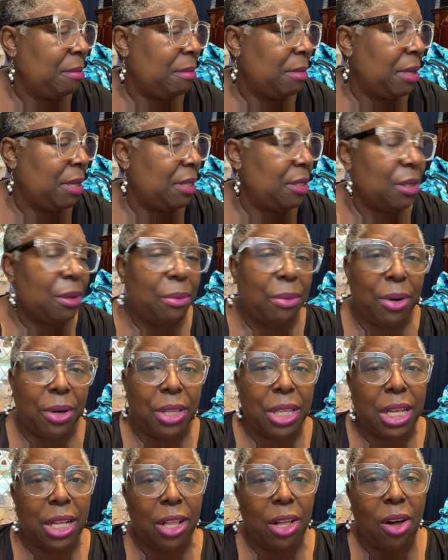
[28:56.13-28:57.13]
it's a
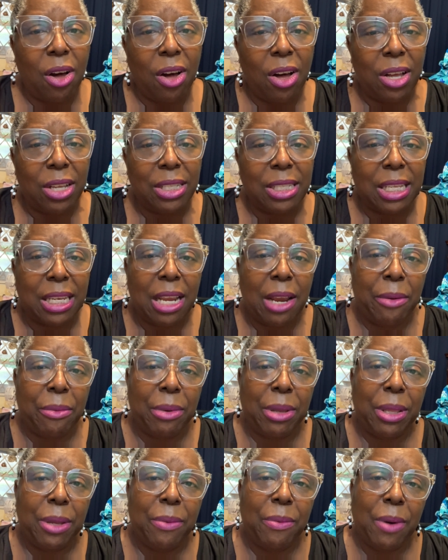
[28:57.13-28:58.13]
worthy cause and I
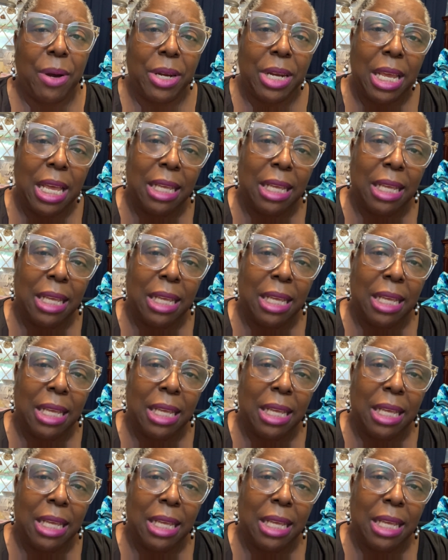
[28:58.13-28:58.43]
really want